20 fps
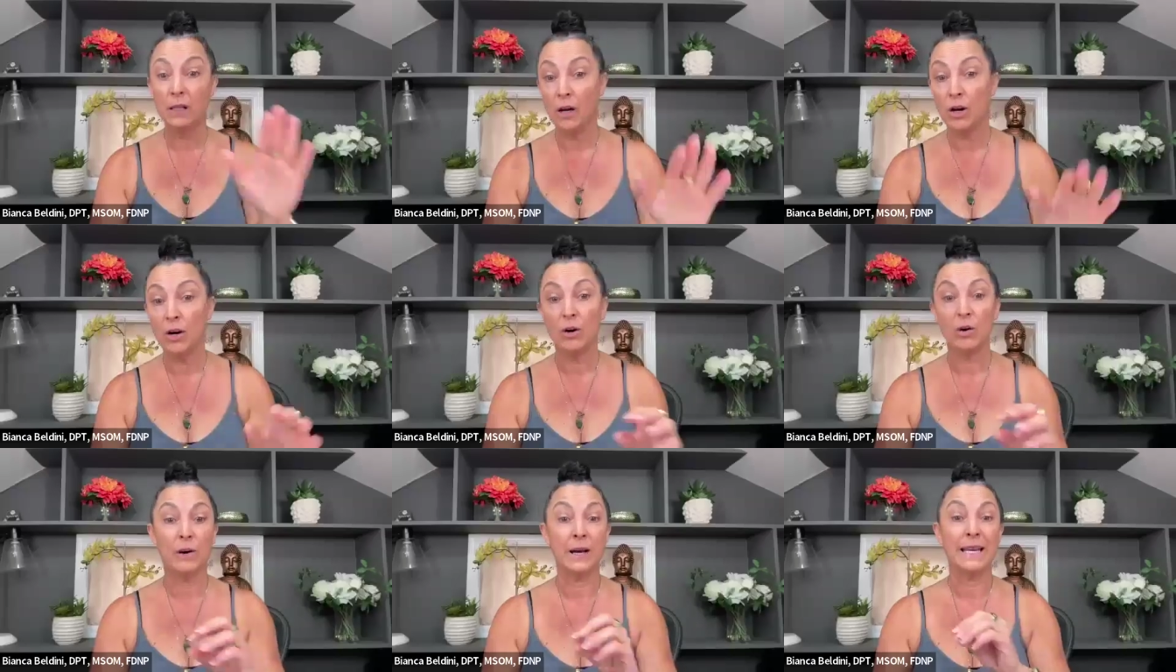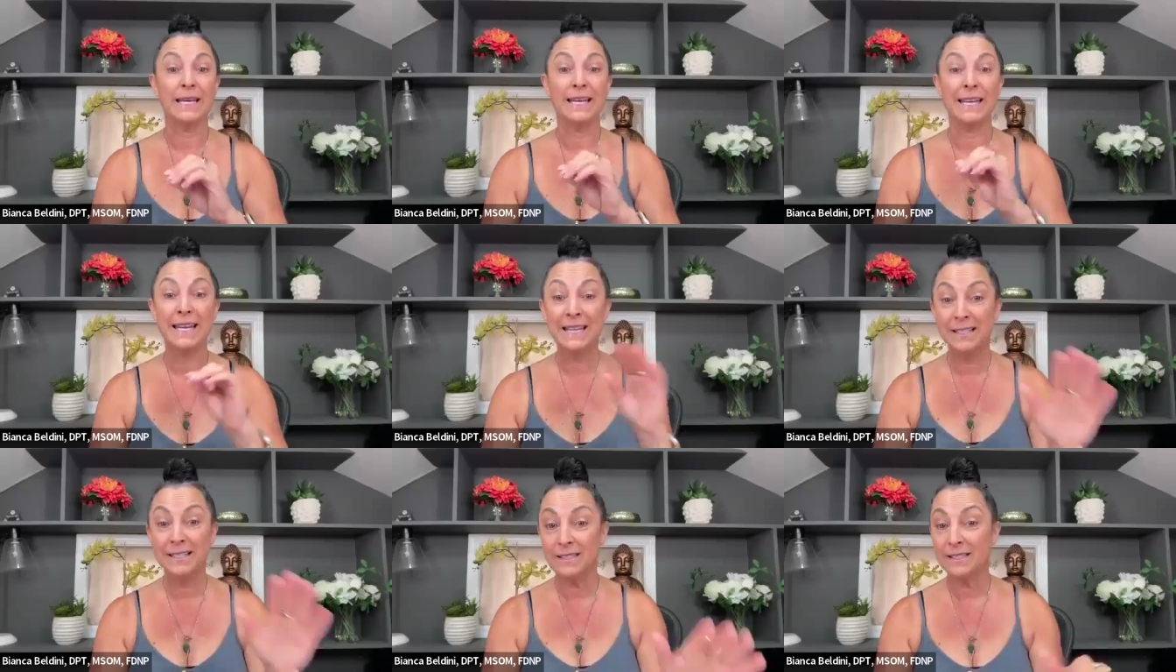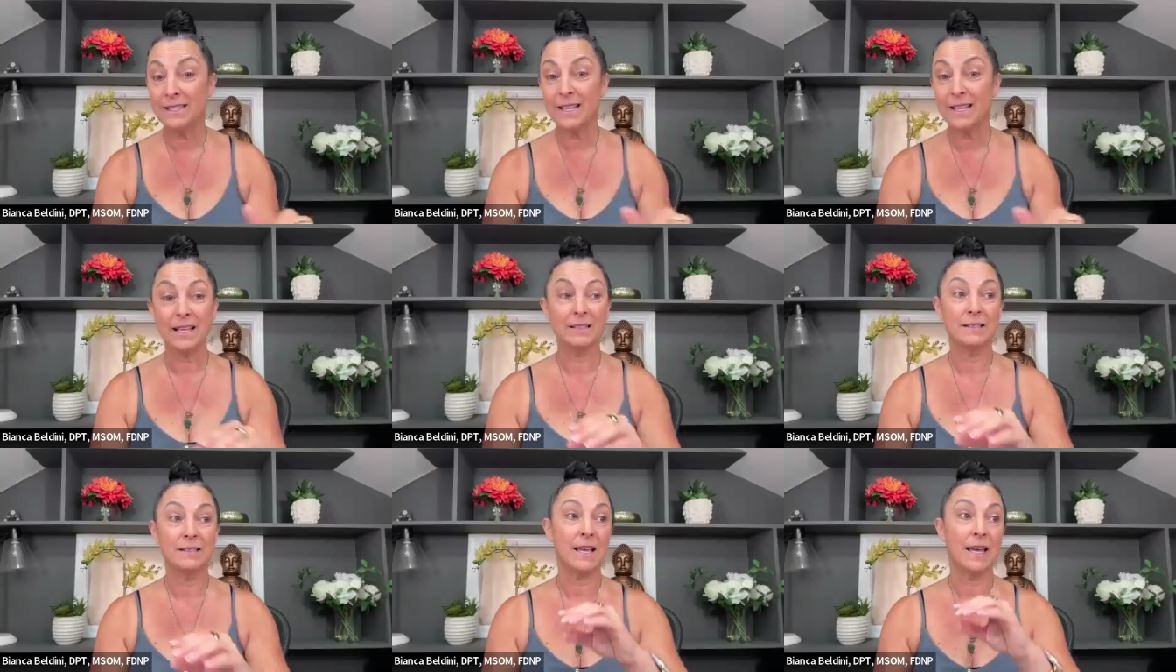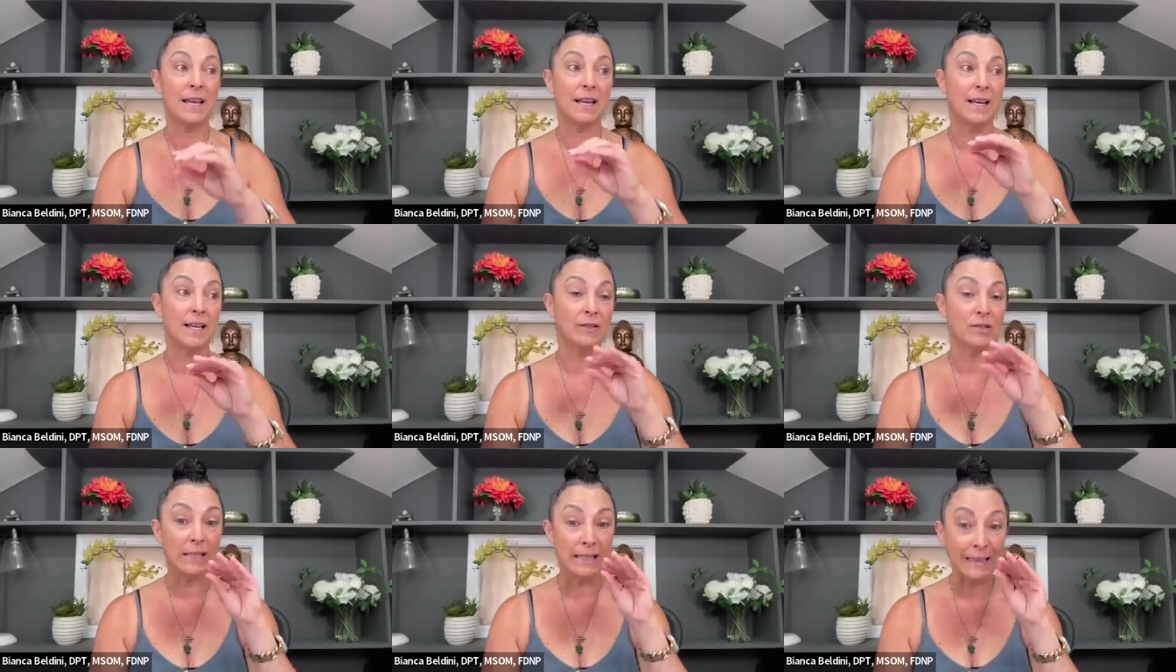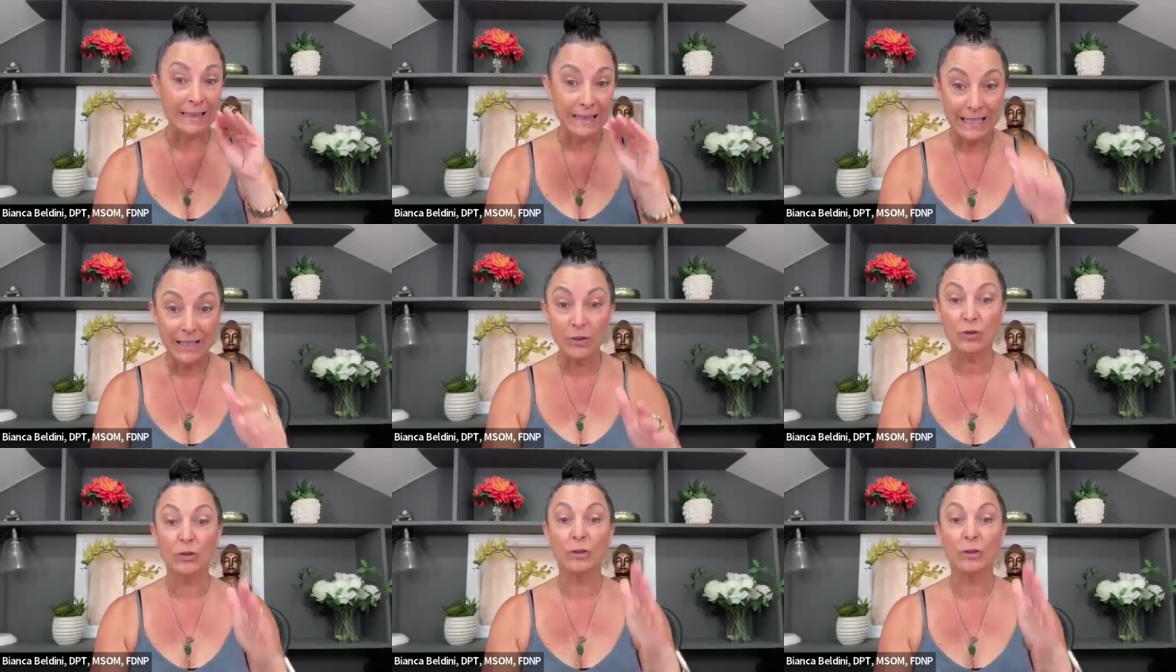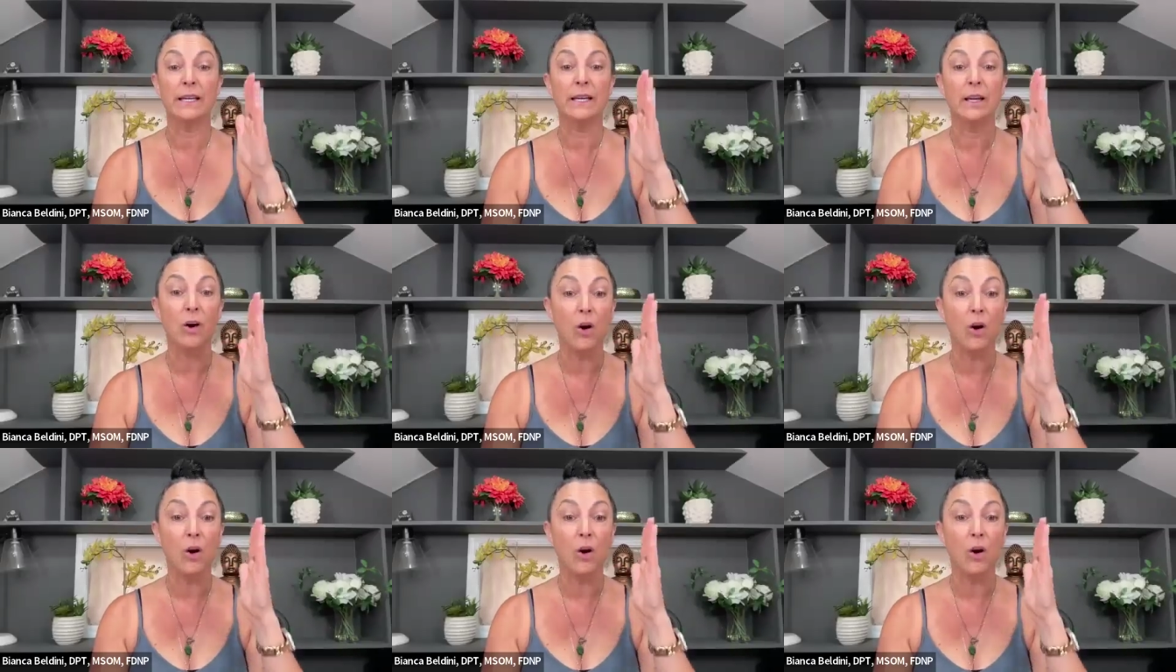billow and incense, and it's literally